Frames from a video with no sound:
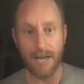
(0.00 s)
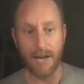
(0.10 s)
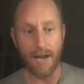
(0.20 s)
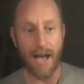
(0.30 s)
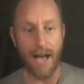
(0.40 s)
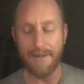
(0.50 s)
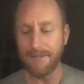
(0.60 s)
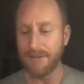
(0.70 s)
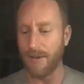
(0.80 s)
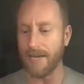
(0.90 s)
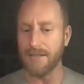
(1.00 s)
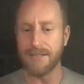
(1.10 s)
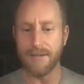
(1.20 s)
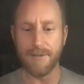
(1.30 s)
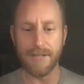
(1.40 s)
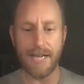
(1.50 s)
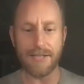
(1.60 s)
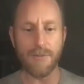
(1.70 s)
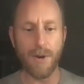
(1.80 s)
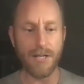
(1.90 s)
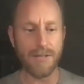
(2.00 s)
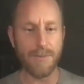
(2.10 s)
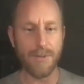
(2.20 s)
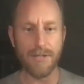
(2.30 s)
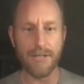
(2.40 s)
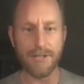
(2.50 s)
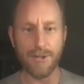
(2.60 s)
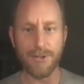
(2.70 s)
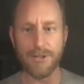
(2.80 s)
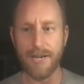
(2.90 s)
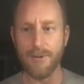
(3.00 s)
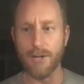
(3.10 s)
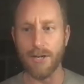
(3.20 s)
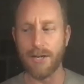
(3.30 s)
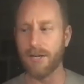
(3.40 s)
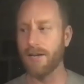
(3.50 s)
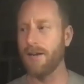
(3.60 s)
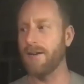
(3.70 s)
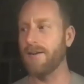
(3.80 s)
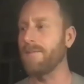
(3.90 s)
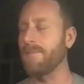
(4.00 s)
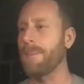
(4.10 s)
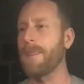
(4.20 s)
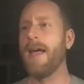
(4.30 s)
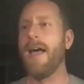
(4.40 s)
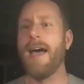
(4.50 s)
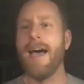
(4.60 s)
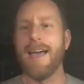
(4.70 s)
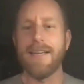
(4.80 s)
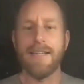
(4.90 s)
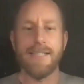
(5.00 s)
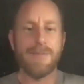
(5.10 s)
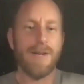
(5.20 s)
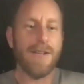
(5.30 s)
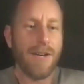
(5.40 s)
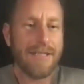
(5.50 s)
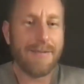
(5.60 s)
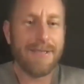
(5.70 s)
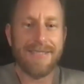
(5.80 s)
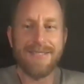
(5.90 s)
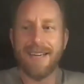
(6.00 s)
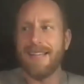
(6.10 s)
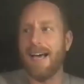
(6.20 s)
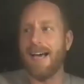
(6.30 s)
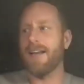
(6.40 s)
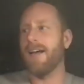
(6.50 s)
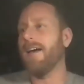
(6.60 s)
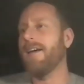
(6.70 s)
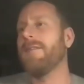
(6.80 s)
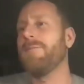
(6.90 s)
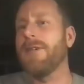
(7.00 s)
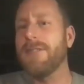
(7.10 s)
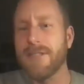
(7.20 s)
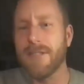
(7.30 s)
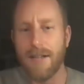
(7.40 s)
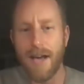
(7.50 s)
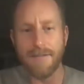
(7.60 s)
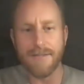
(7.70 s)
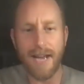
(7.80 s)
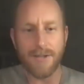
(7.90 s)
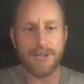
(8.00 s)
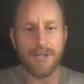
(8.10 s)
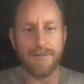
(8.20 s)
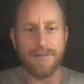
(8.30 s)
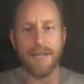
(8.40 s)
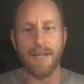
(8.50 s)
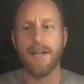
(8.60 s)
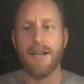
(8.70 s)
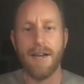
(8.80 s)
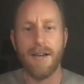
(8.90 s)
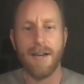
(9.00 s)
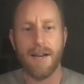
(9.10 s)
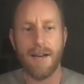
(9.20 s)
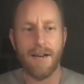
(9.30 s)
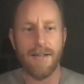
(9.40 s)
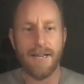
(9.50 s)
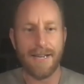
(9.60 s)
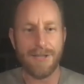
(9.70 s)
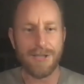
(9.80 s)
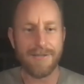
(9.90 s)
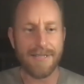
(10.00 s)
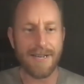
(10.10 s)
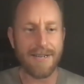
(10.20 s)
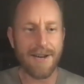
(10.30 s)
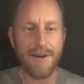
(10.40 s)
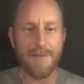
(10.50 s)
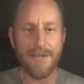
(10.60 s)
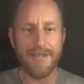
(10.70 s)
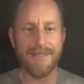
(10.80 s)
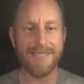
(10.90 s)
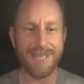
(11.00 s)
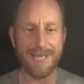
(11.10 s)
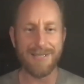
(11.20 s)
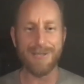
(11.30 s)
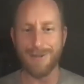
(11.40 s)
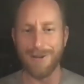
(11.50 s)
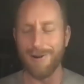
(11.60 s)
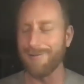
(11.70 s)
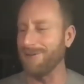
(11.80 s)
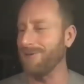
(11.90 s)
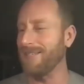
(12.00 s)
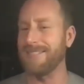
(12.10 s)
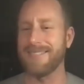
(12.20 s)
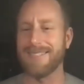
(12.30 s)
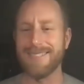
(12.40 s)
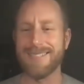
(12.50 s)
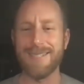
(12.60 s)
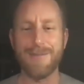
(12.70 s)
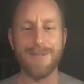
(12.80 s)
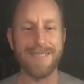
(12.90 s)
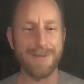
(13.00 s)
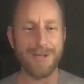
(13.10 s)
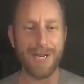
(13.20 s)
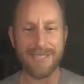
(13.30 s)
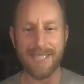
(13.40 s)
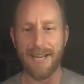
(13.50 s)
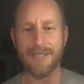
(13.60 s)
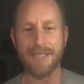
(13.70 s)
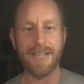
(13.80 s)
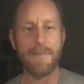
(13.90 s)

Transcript: Uh, I've spent some of the last month building a social network. Um, and it, has been a long time since I've done that. I built a lot of couch surfing, uh, like couchsurfing.com, the, the site that you go if you want to sleep in some stranger's house.